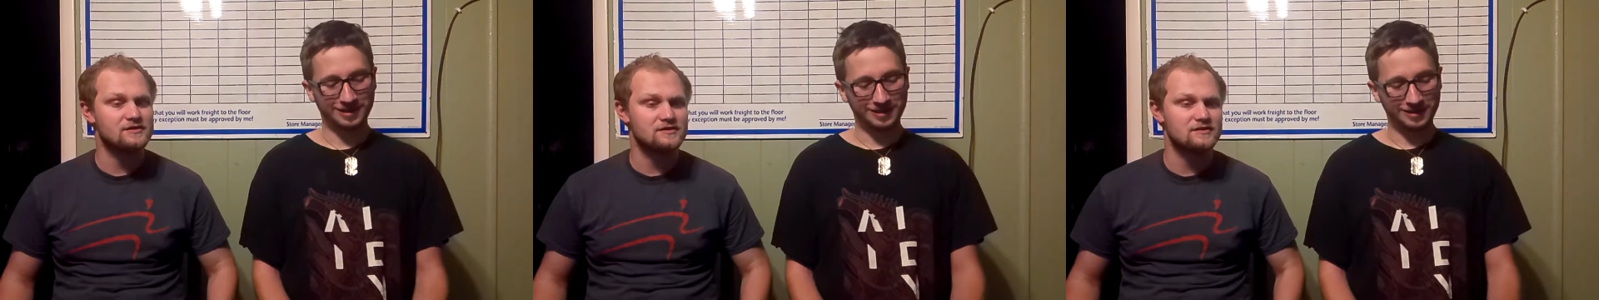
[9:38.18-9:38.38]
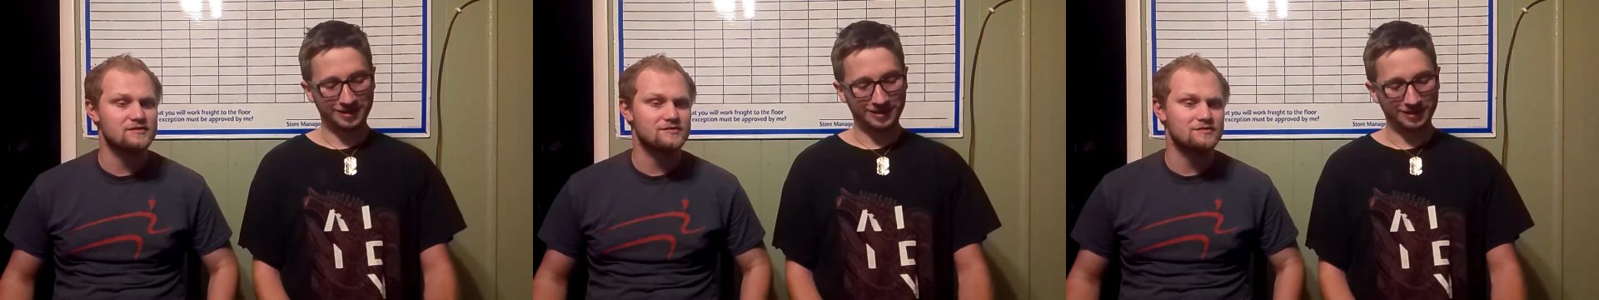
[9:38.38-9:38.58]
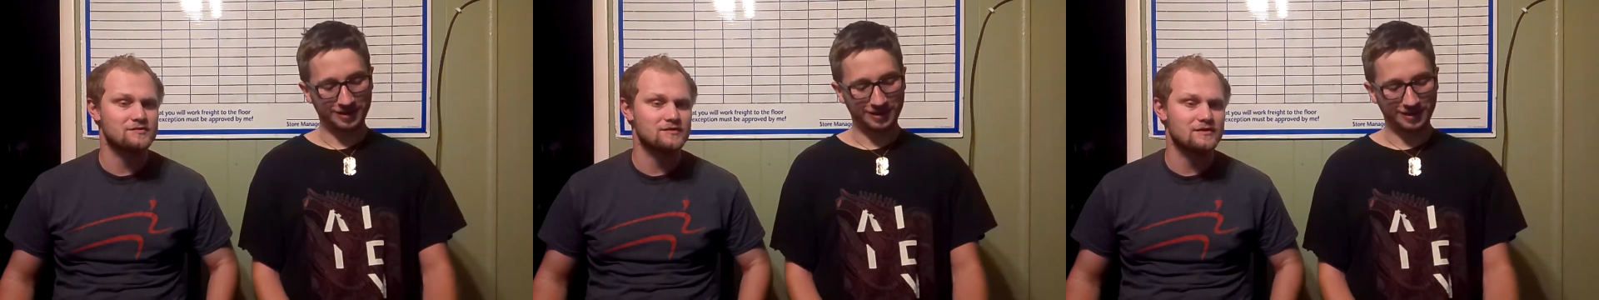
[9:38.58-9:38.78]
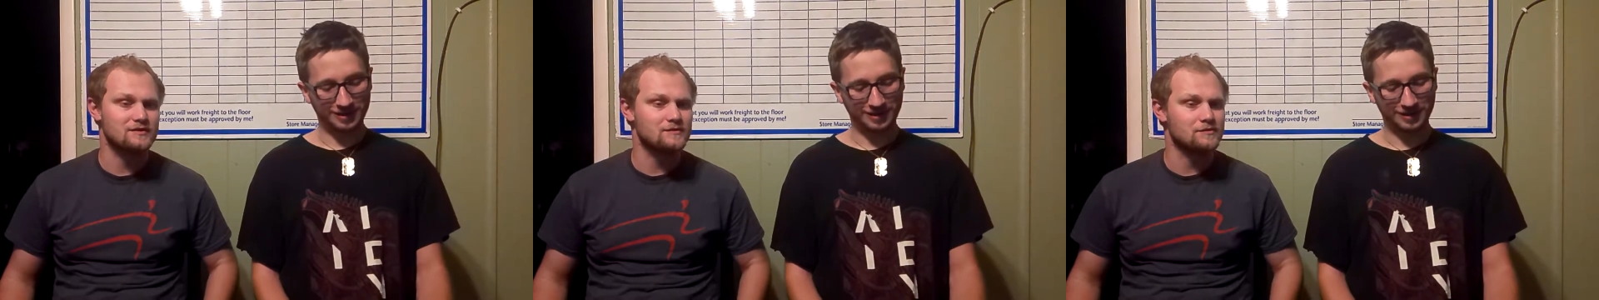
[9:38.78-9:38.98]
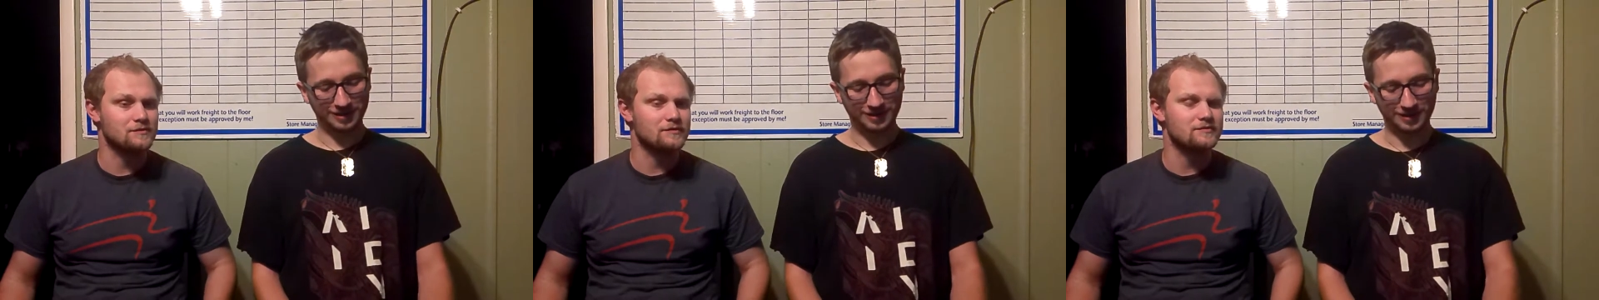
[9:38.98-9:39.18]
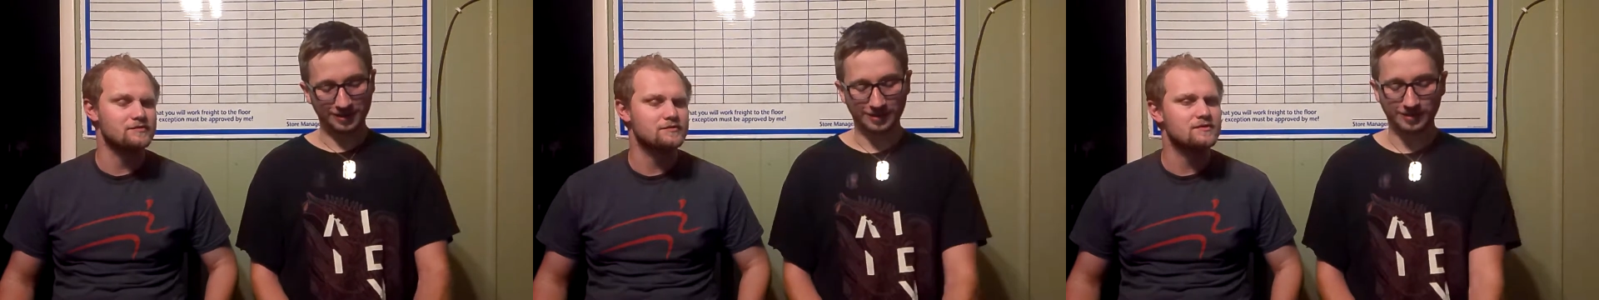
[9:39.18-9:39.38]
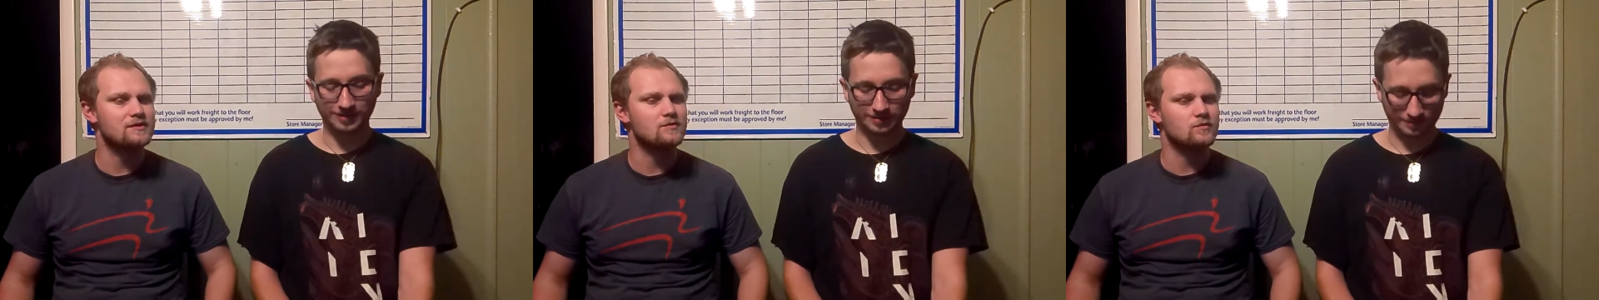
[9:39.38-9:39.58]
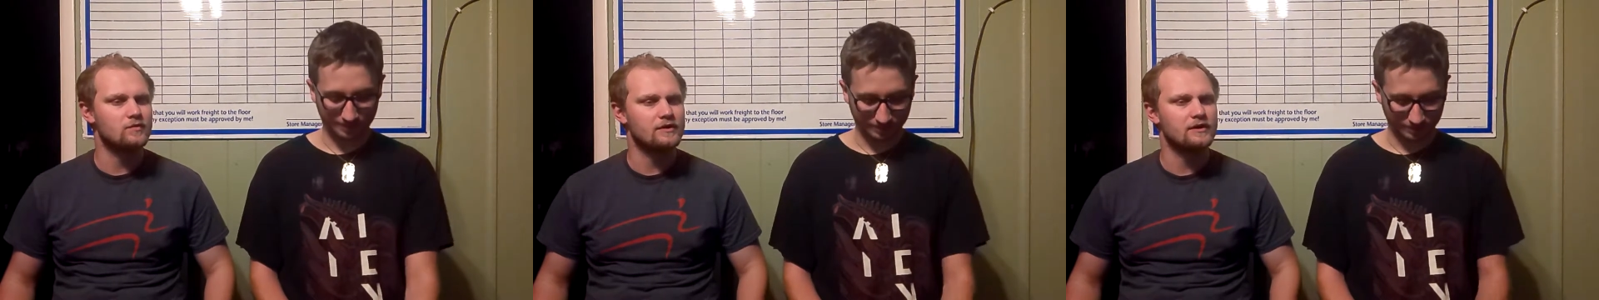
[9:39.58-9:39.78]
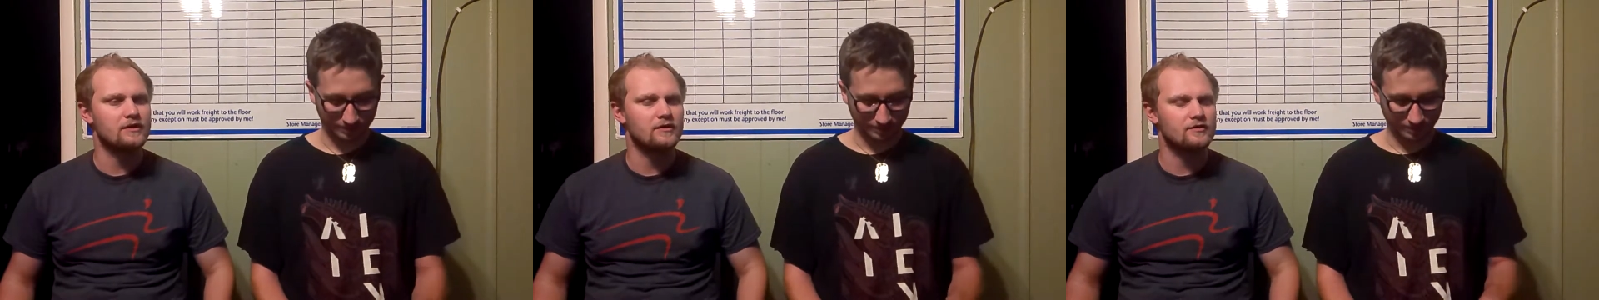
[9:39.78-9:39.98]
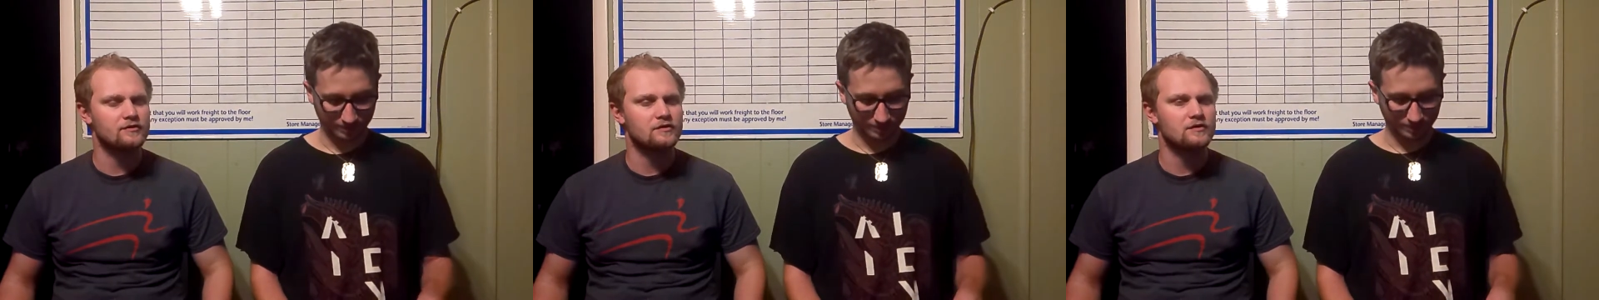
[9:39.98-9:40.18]
Speaker 1: this is really cool. It was really
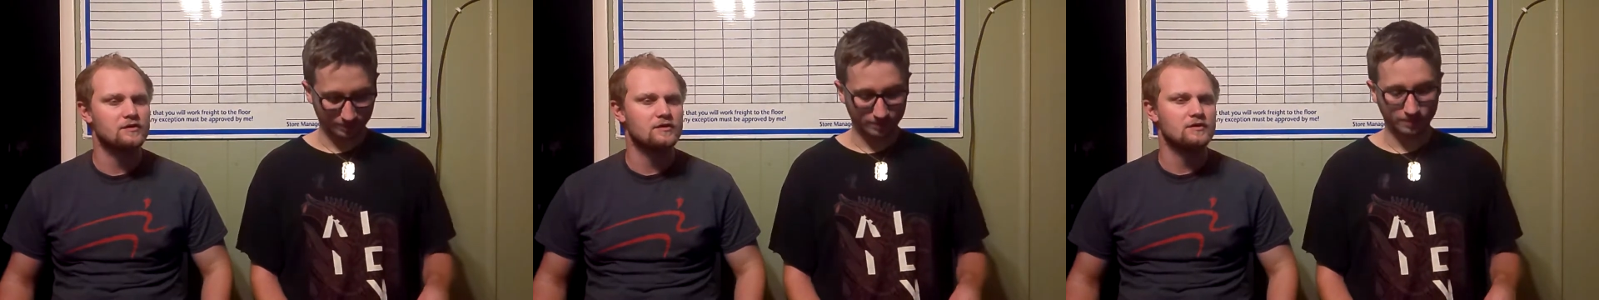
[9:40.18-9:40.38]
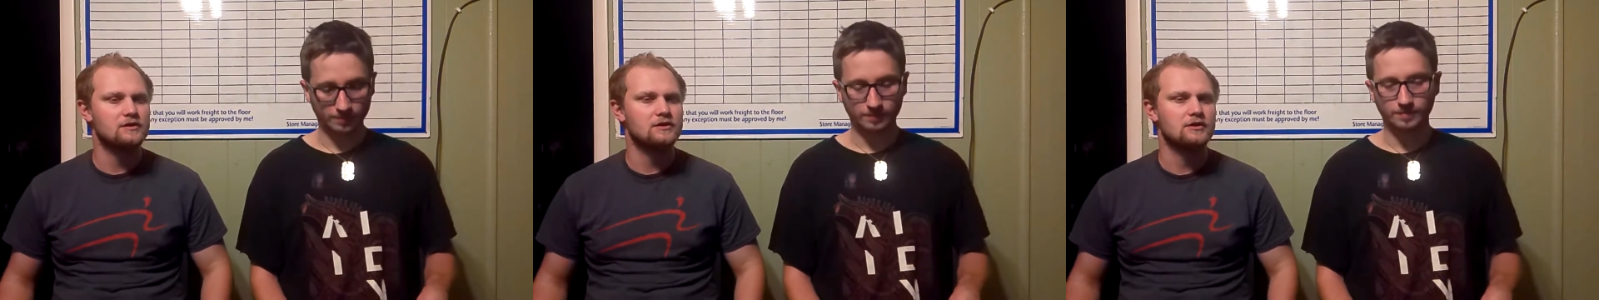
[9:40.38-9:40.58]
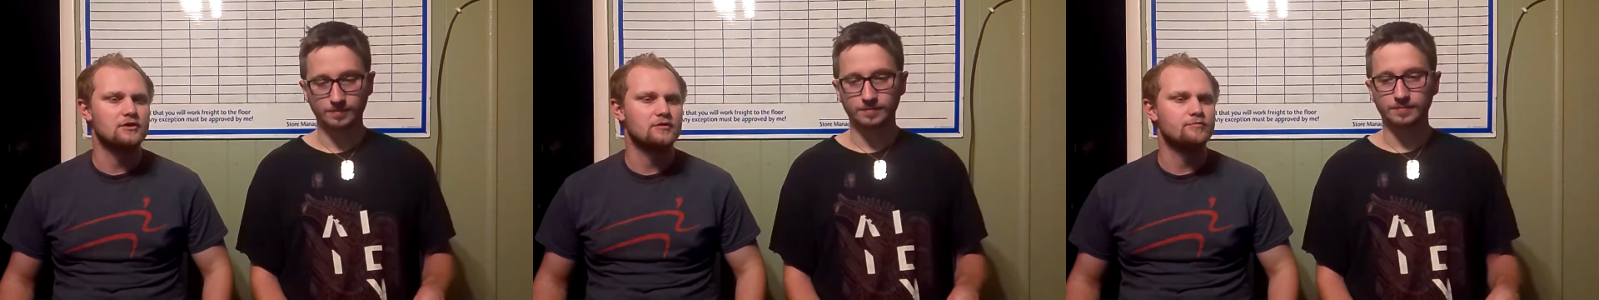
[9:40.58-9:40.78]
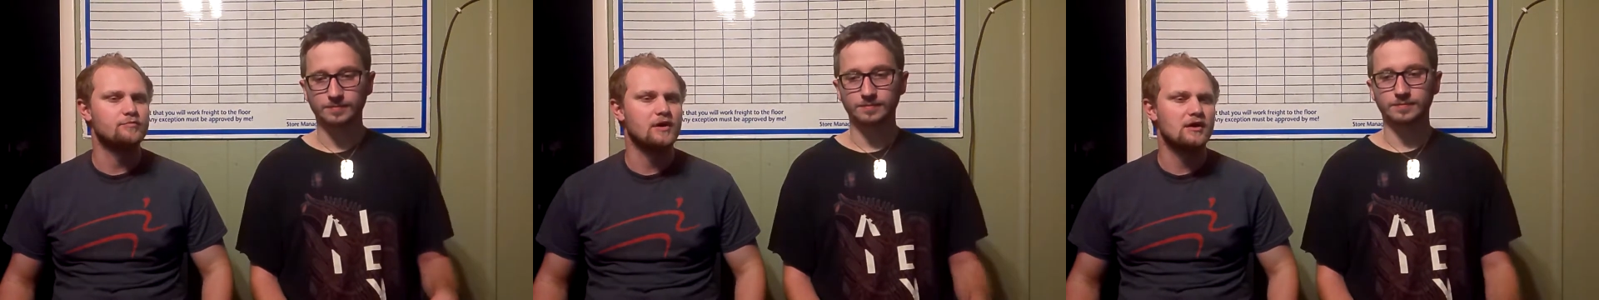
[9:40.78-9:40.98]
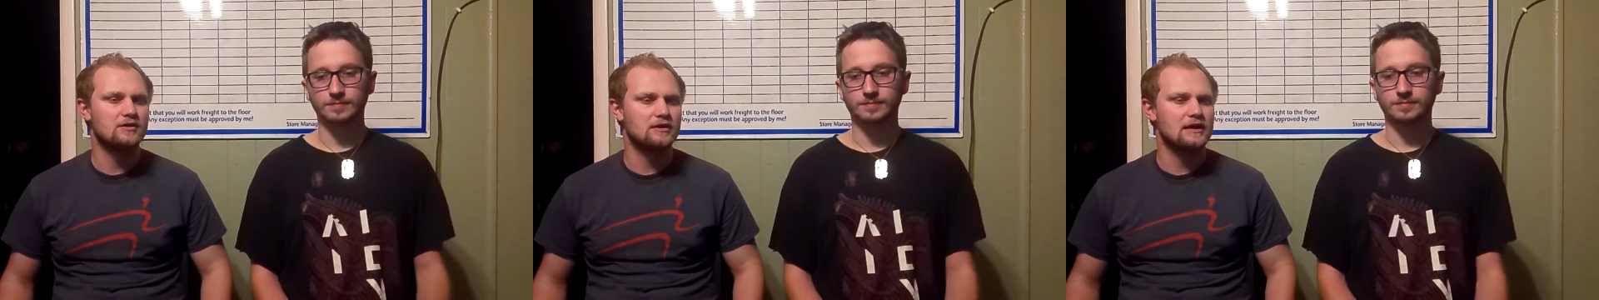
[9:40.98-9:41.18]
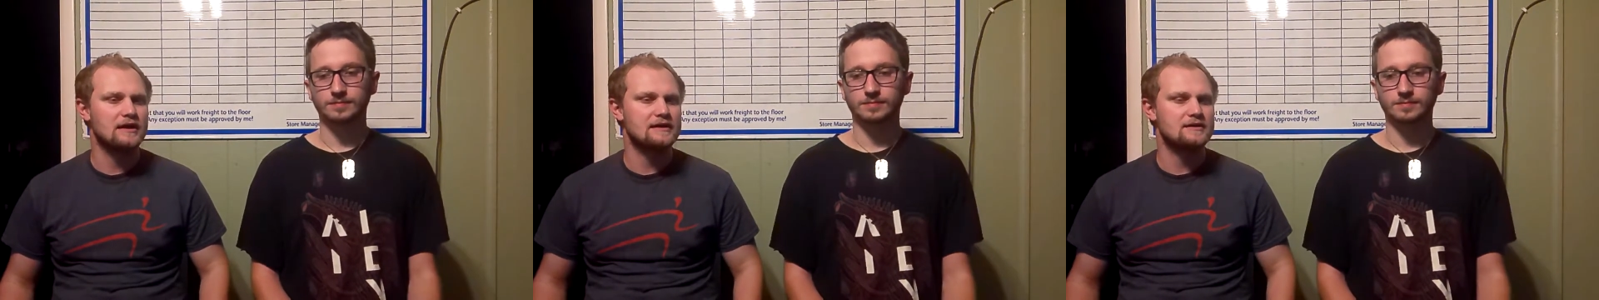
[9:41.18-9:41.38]
weird, you know, bug-like.